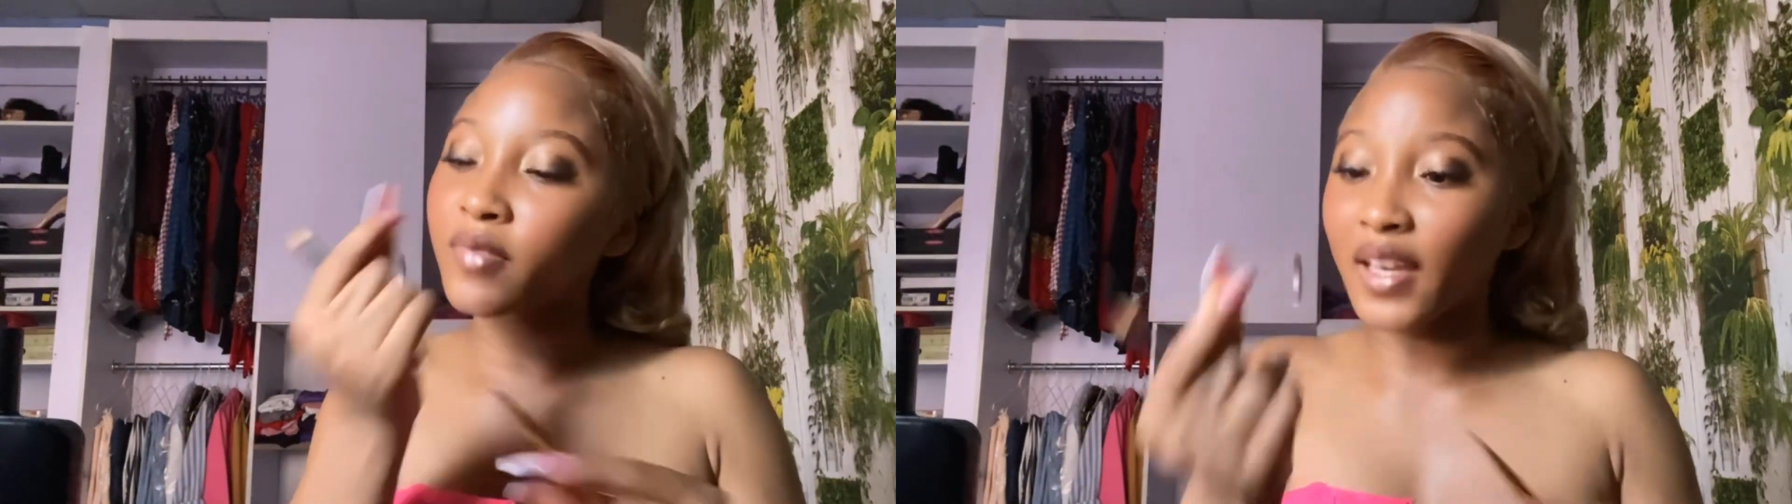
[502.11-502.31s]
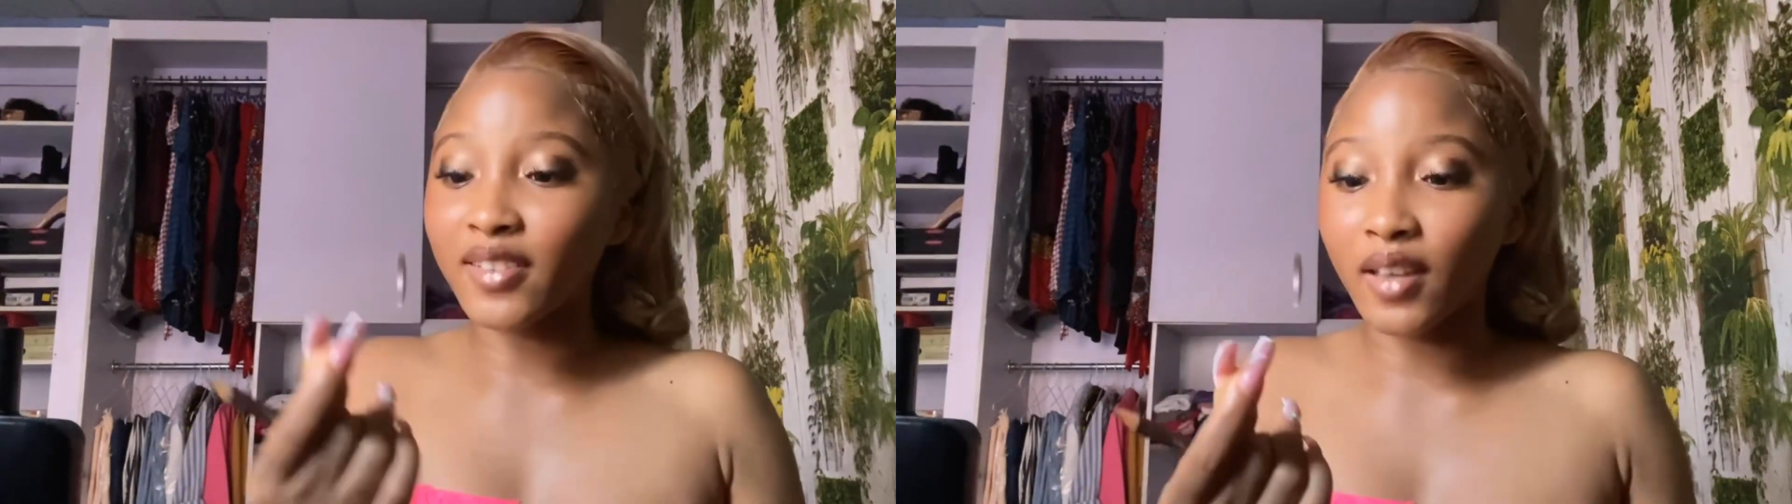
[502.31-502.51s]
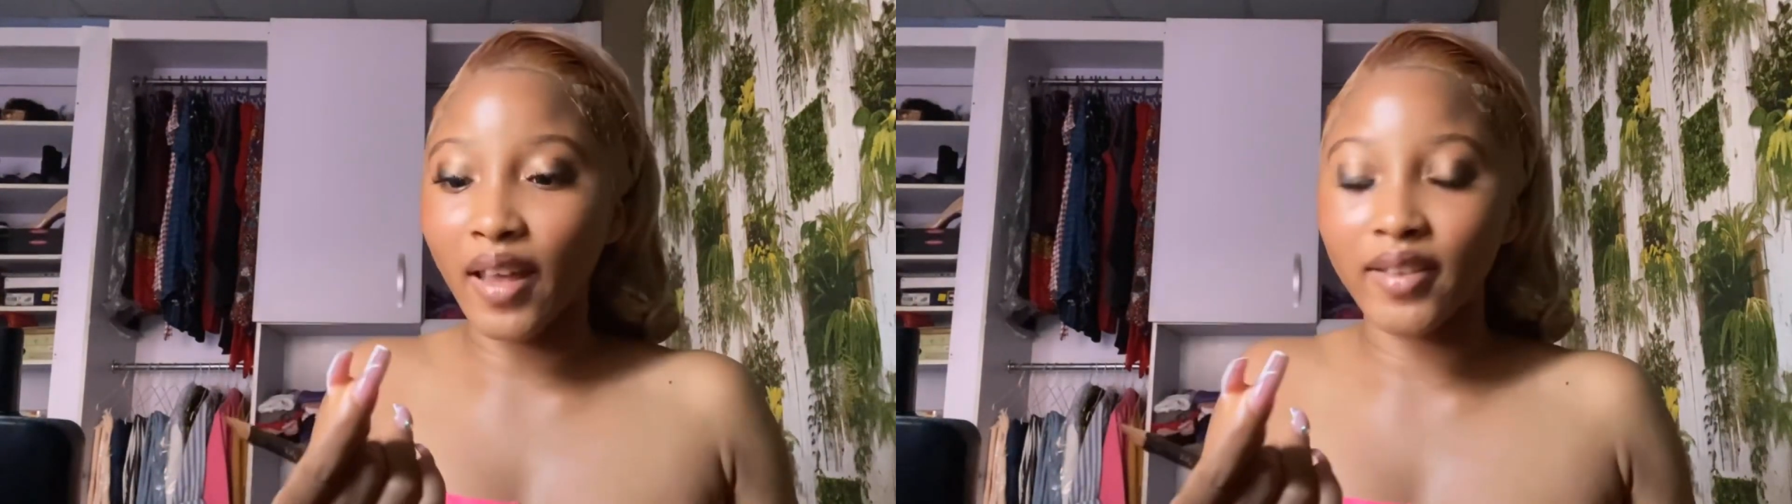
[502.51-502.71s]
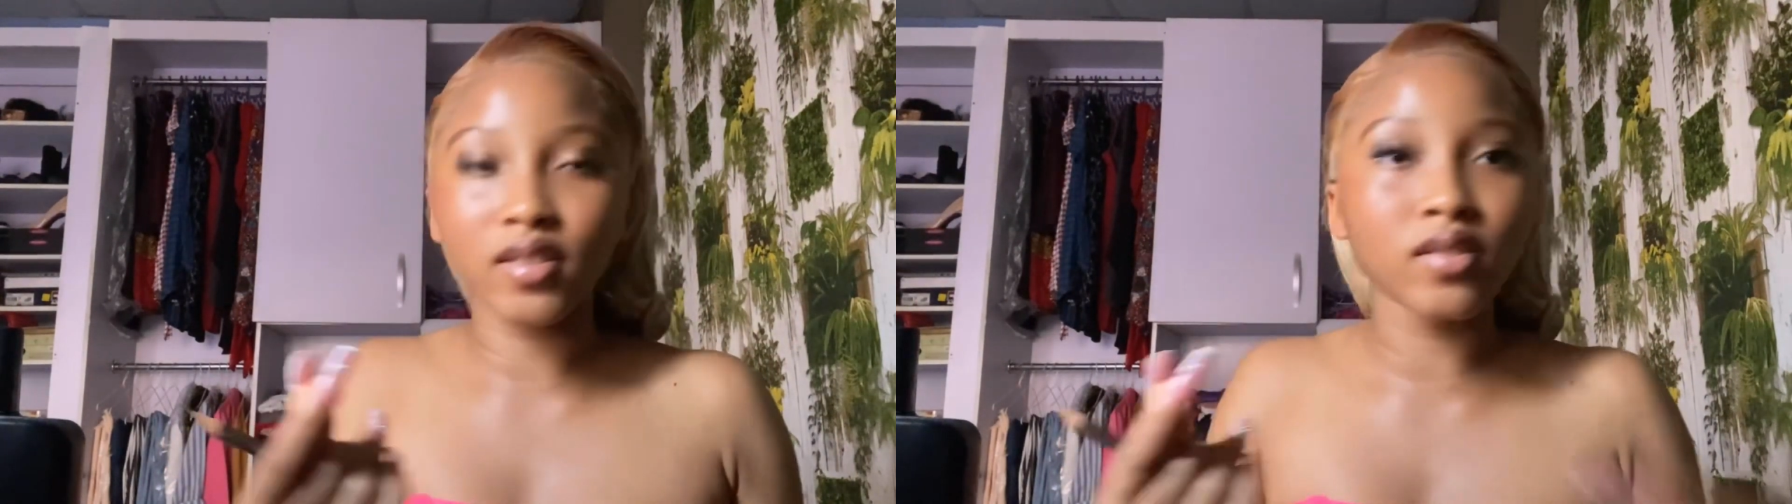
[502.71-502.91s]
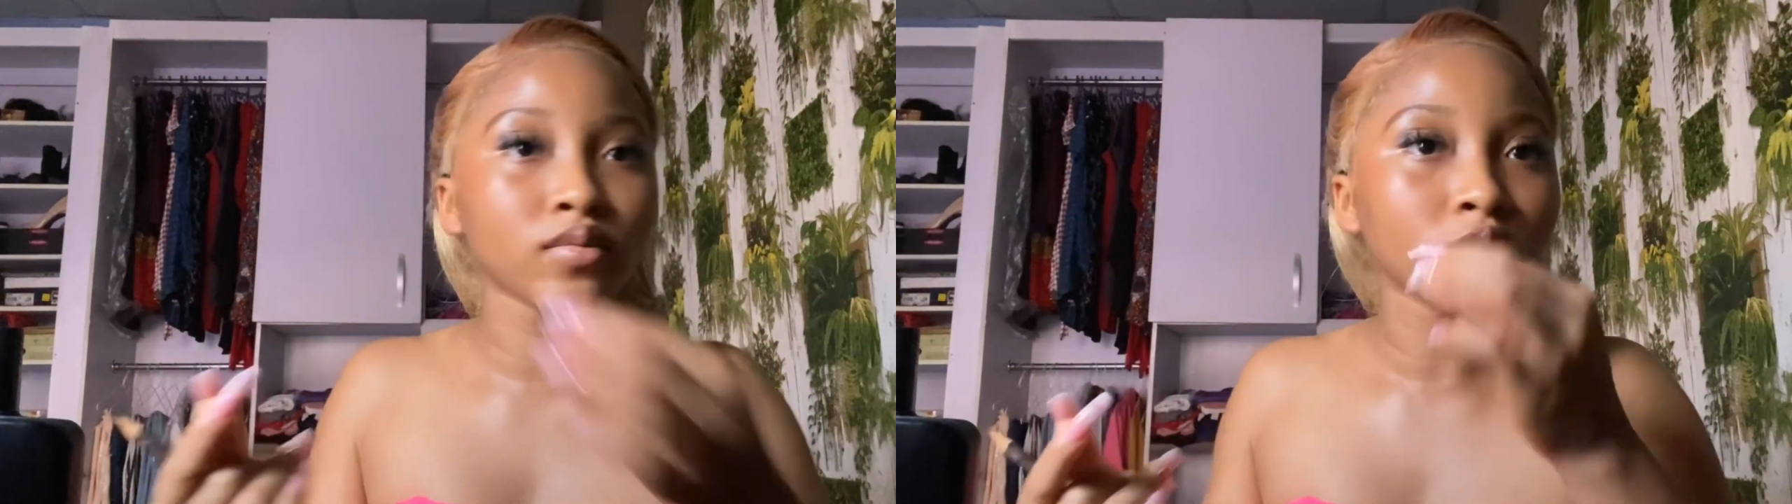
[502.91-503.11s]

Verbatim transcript: take the lights.